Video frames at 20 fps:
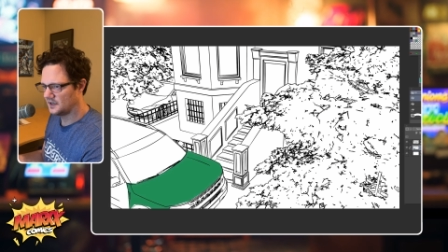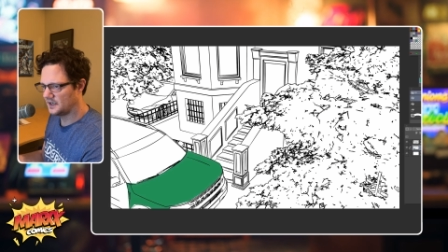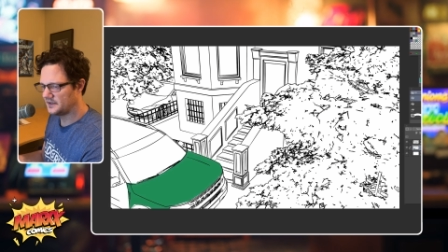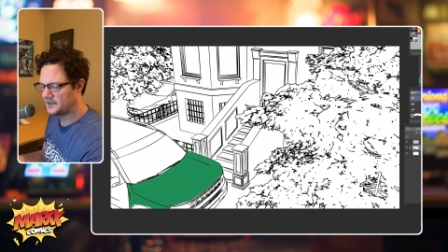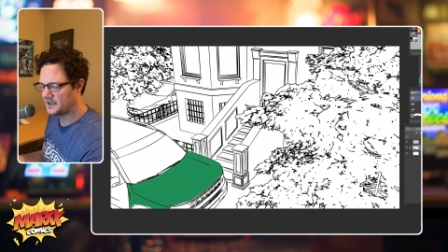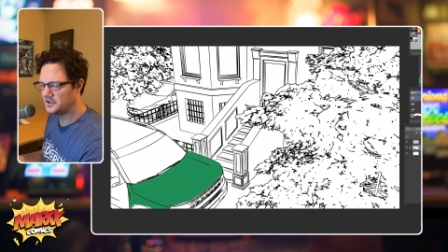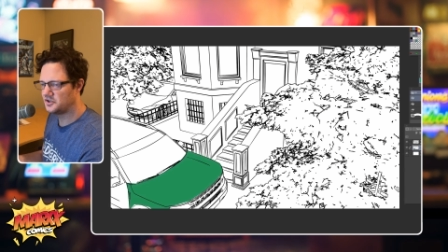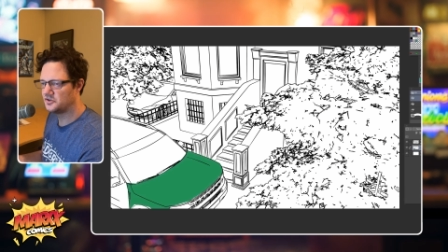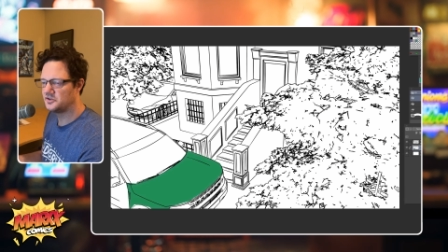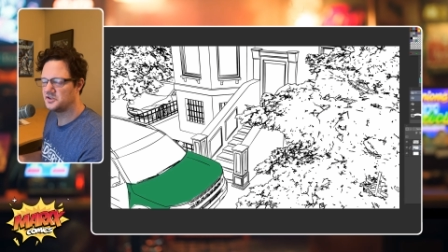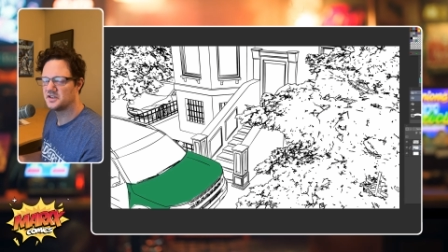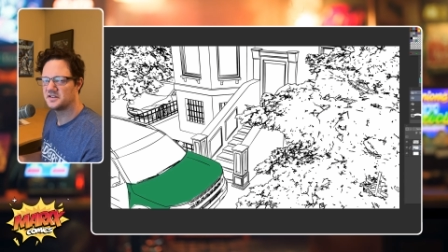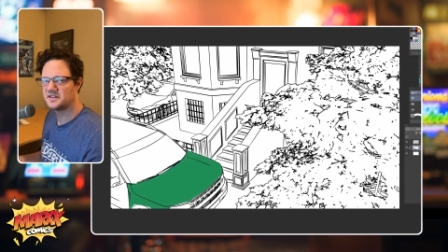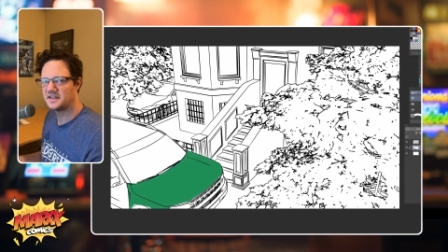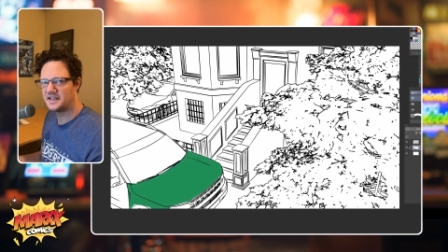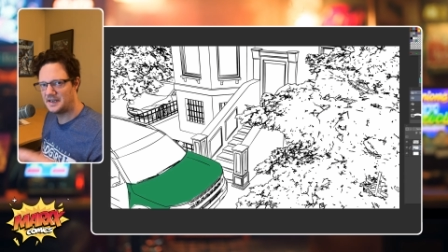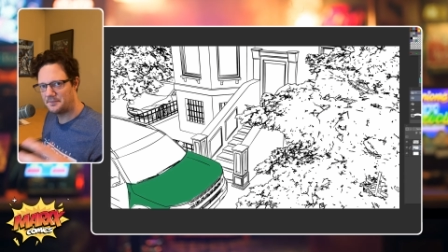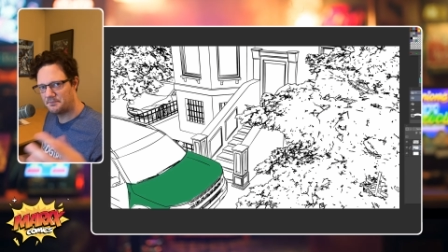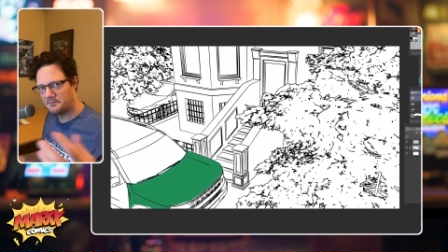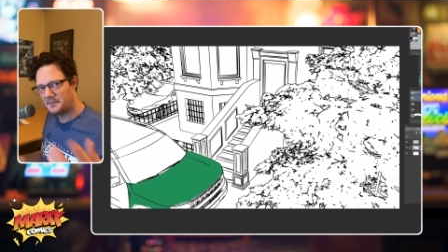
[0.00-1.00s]
And then you just
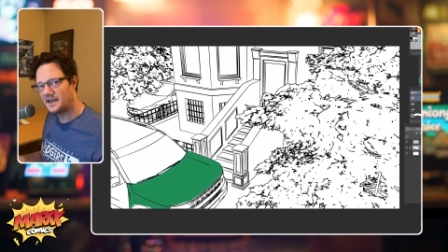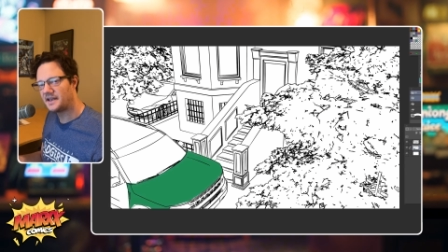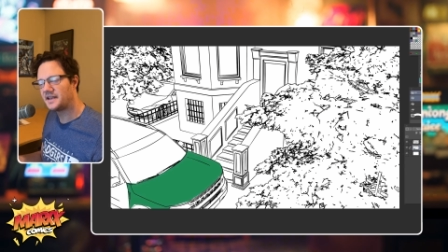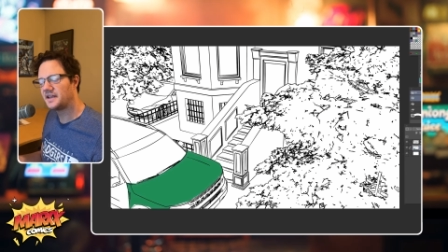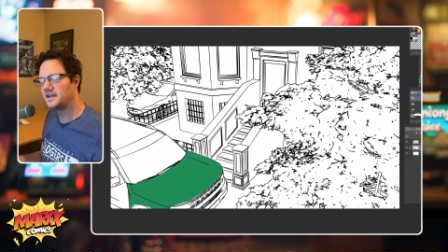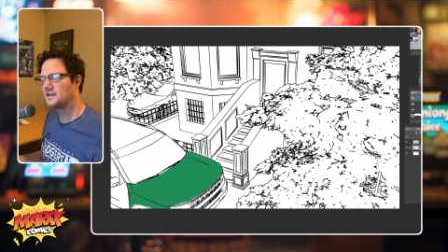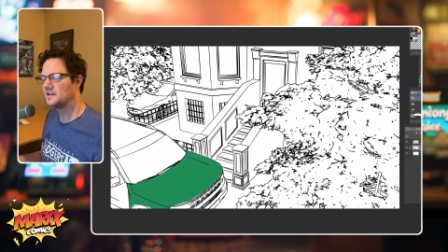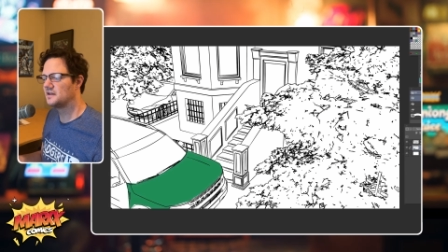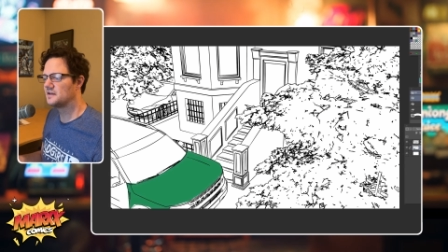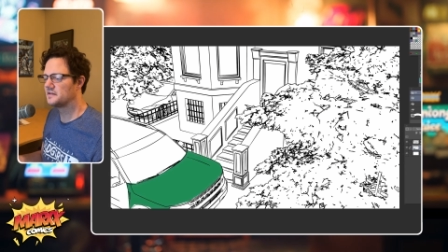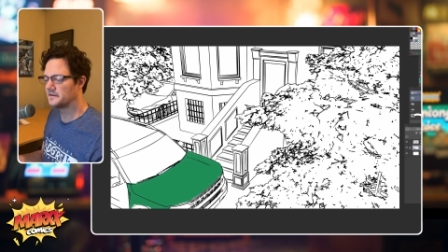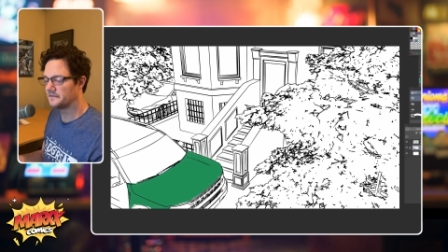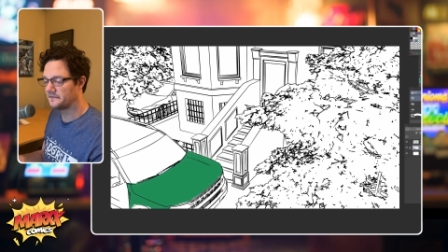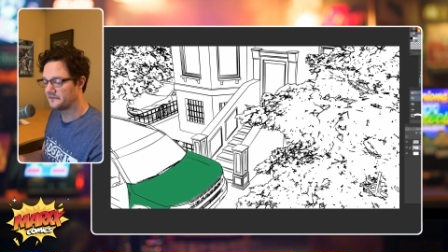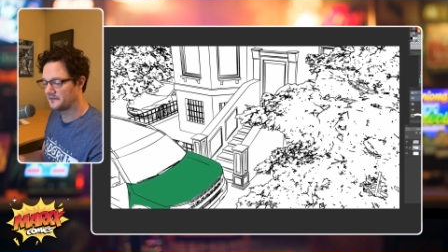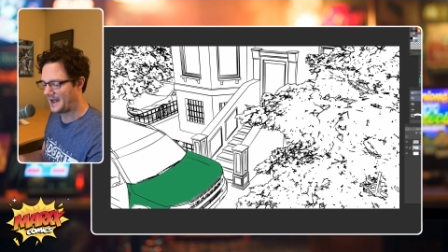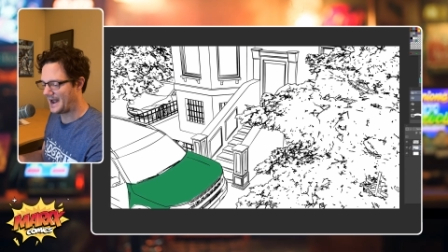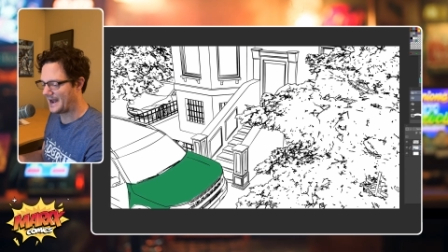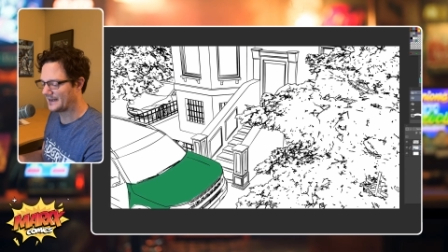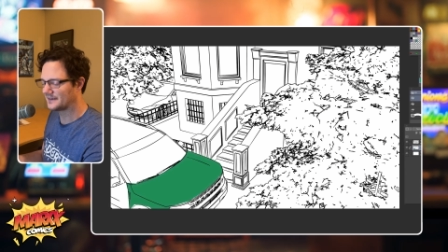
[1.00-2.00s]
keep making the
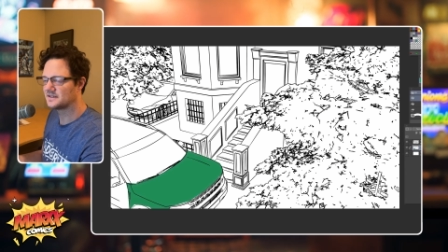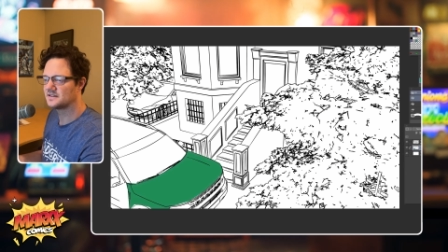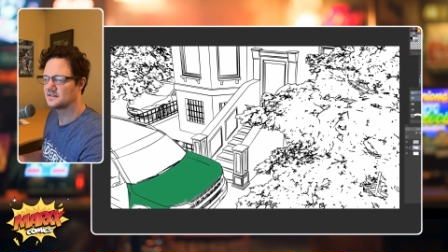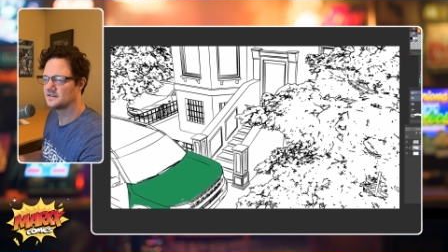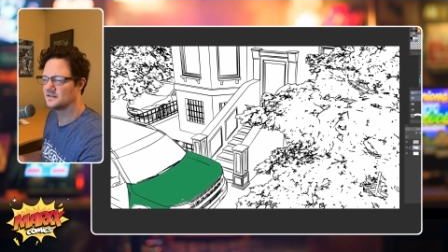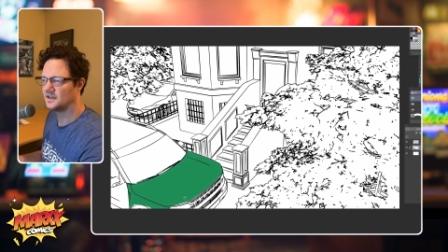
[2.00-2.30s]
flats